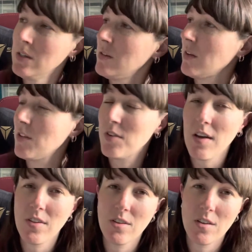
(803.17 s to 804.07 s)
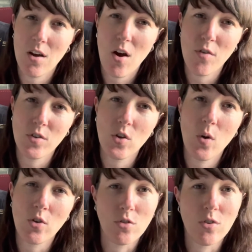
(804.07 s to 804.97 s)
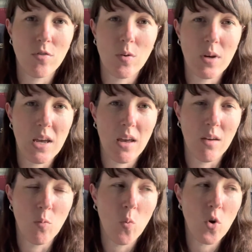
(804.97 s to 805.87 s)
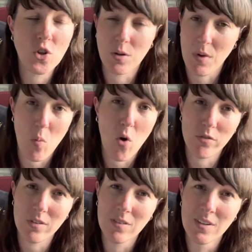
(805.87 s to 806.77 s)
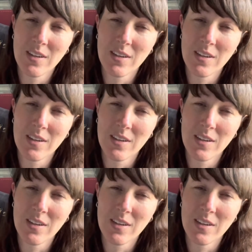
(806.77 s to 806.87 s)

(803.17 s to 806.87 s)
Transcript: So the fact that, that over 200 of you are here watching me waffle